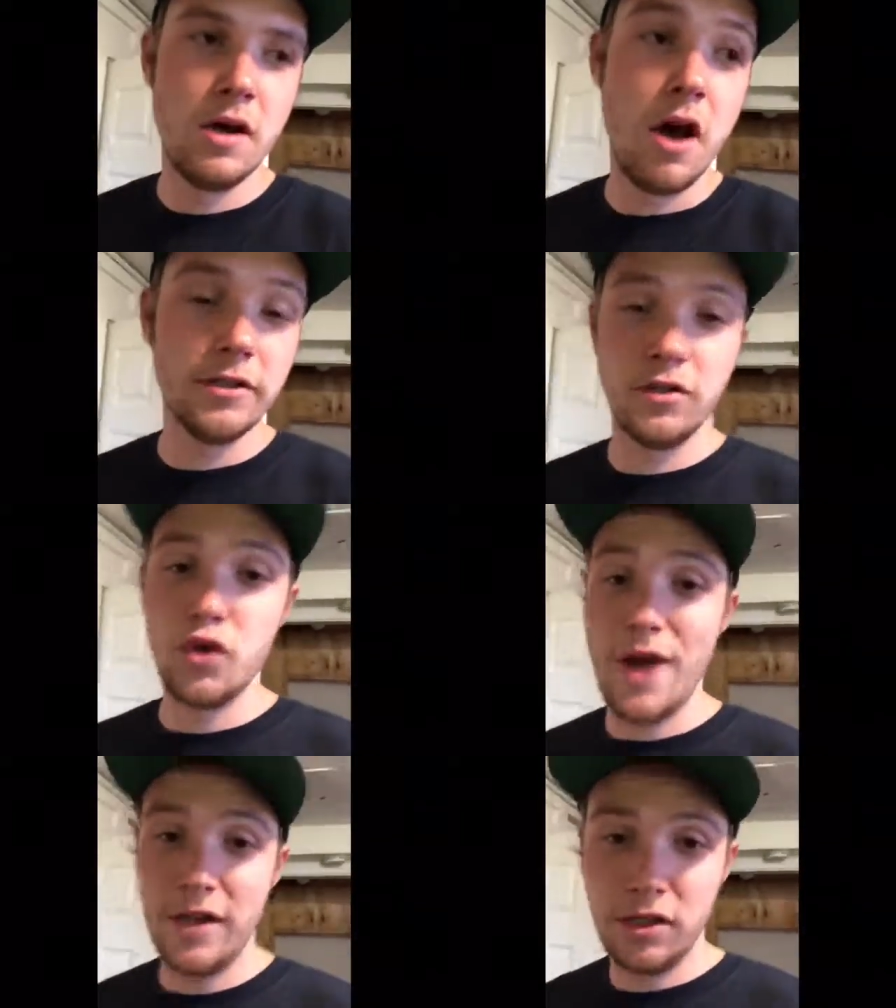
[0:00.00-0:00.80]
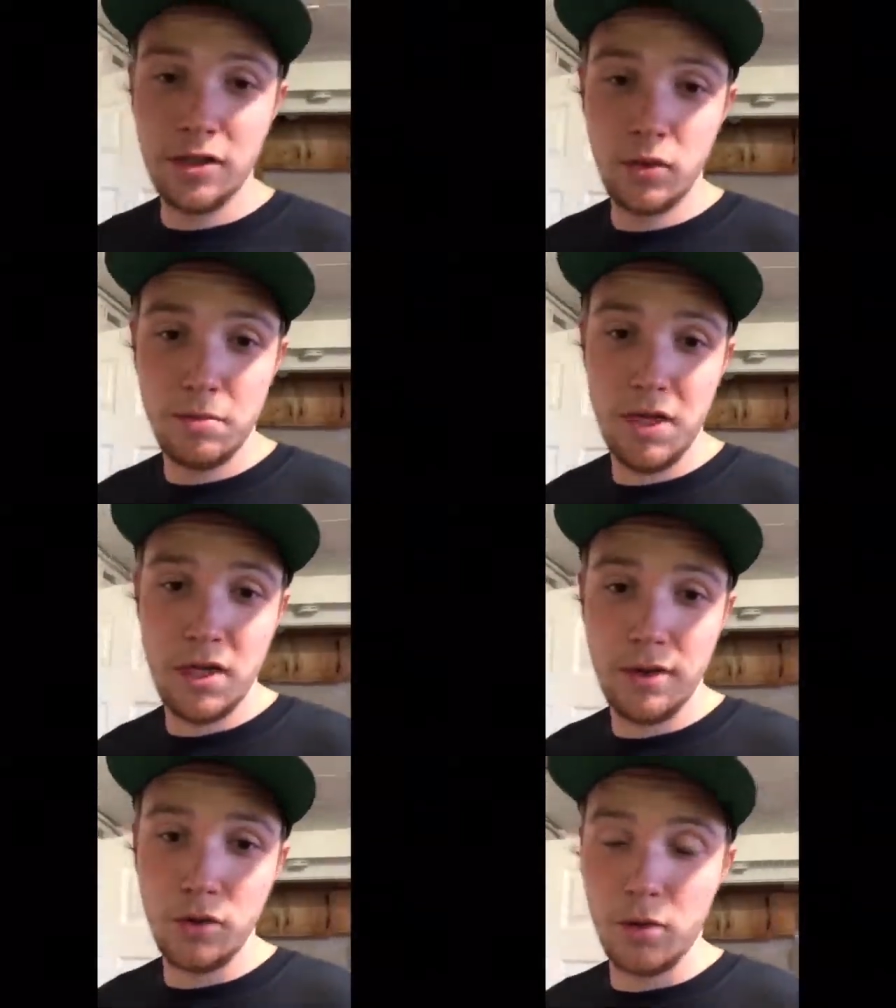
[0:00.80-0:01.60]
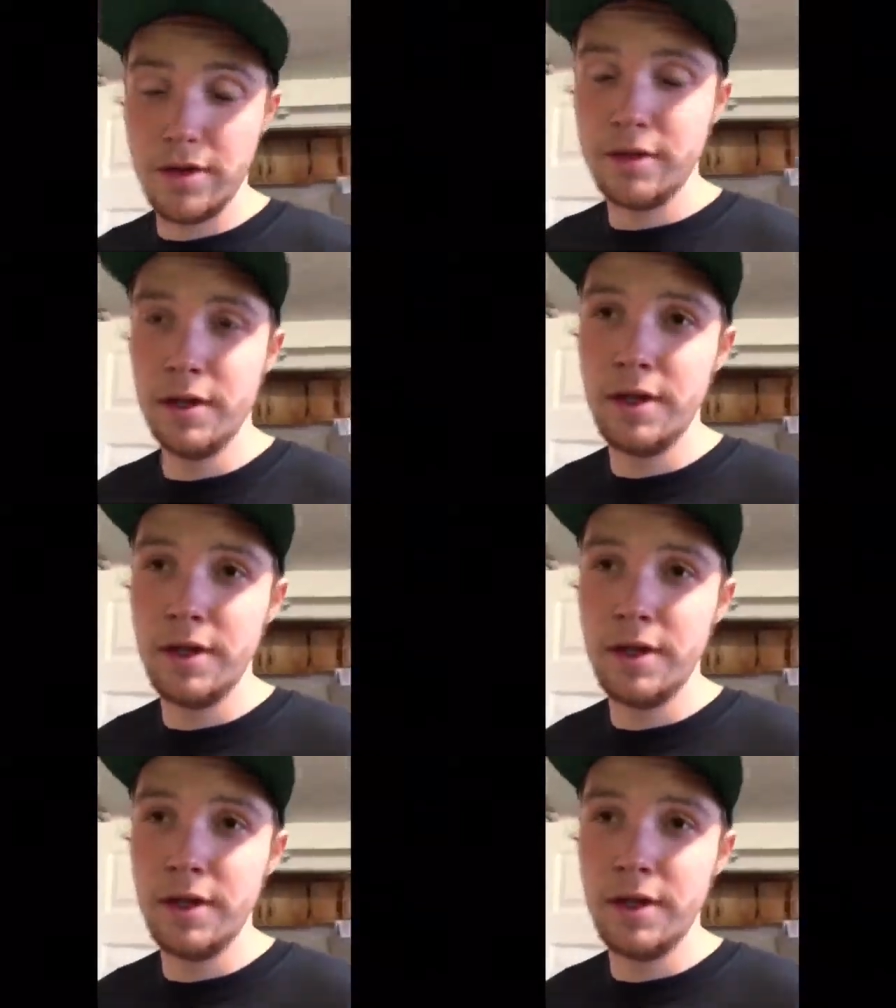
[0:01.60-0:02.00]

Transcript: Also, directions would be a huge one.